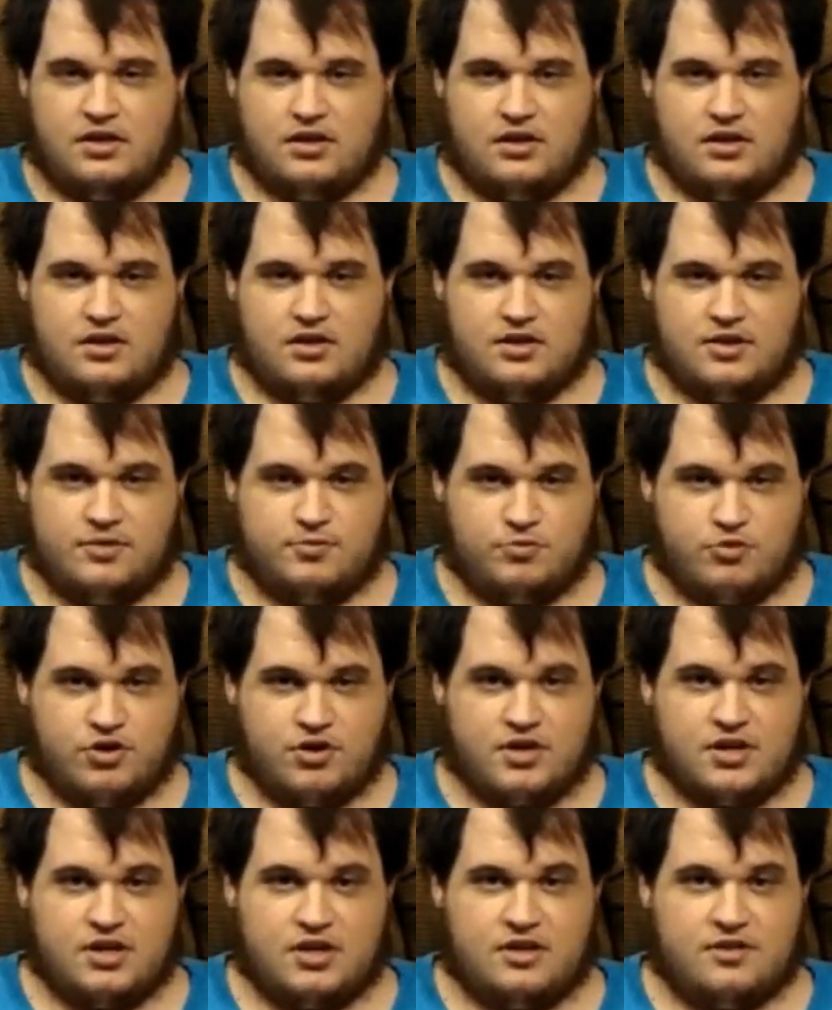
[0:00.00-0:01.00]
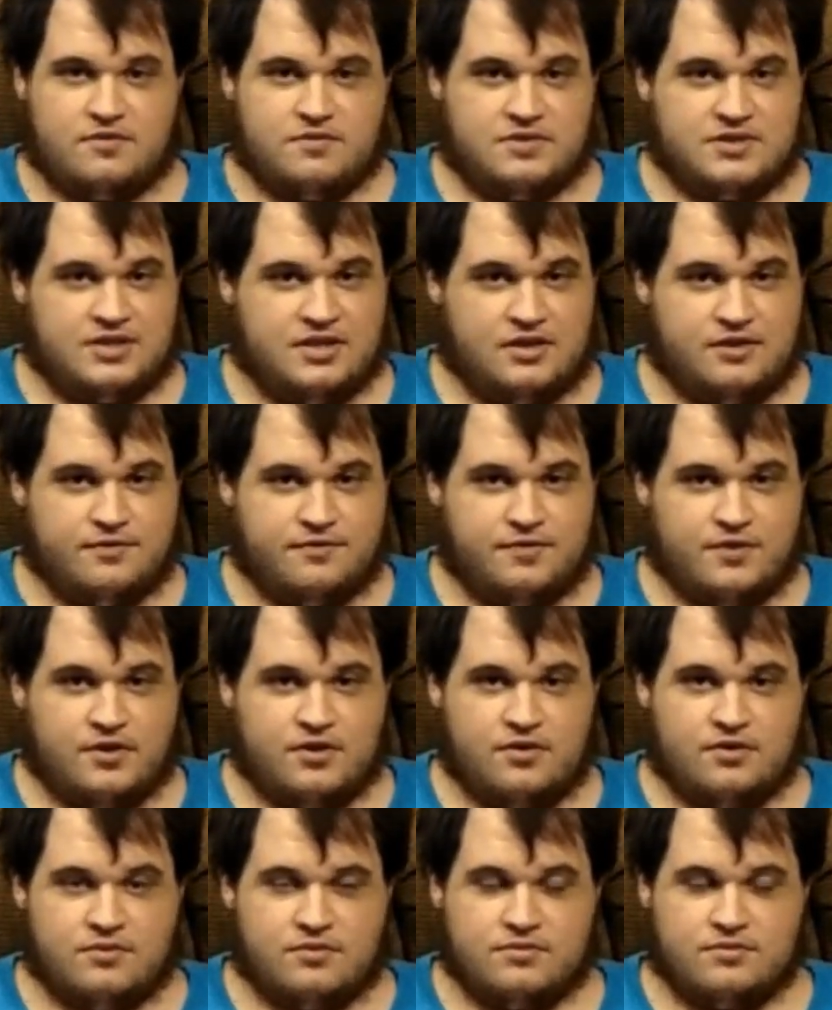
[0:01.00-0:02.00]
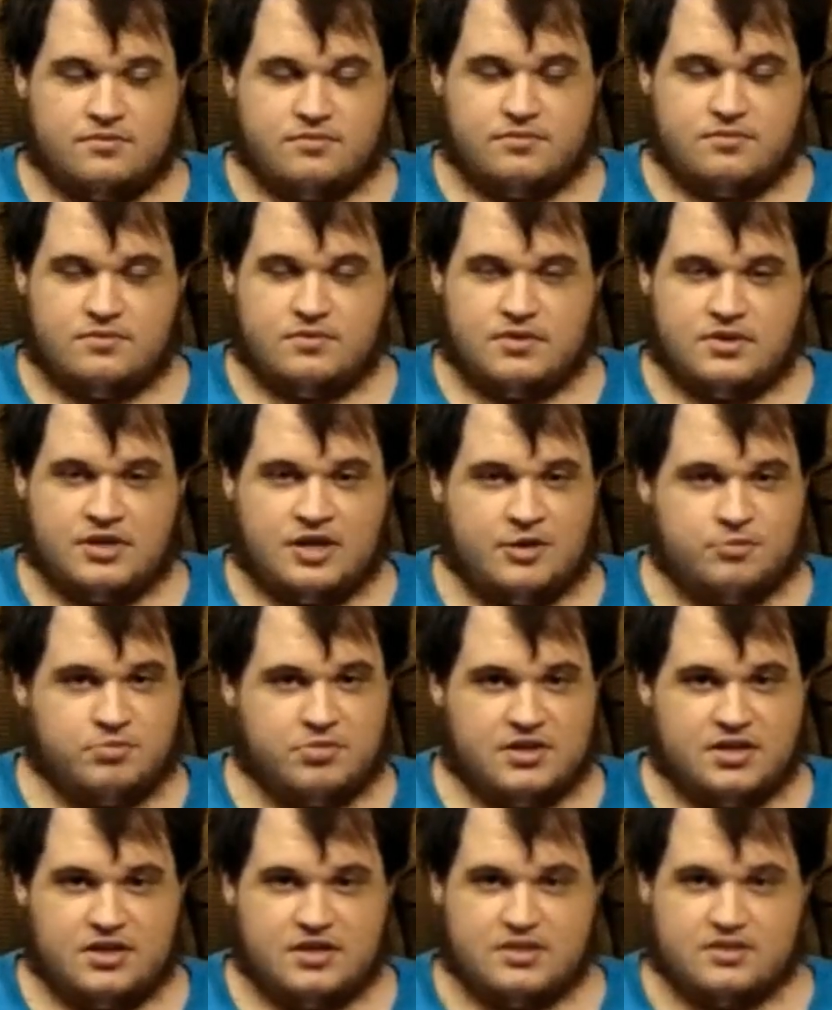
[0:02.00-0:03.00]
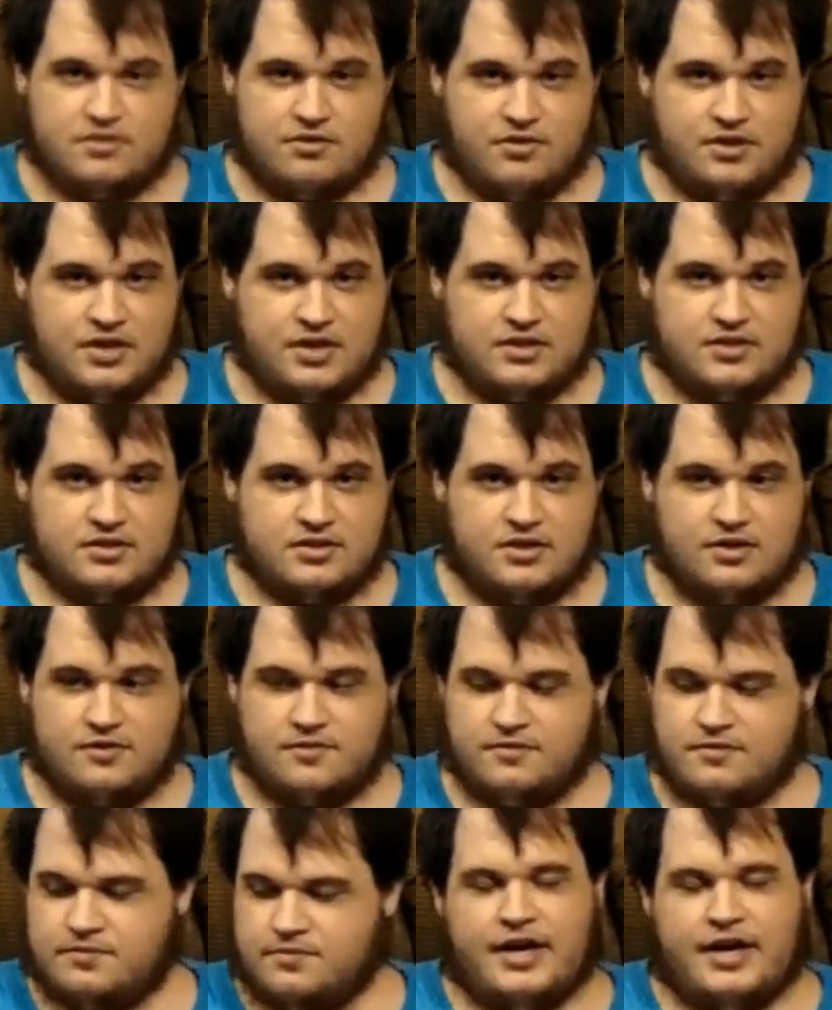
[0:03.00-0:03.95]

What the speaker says: and the market of cell phone companies and all that stuff.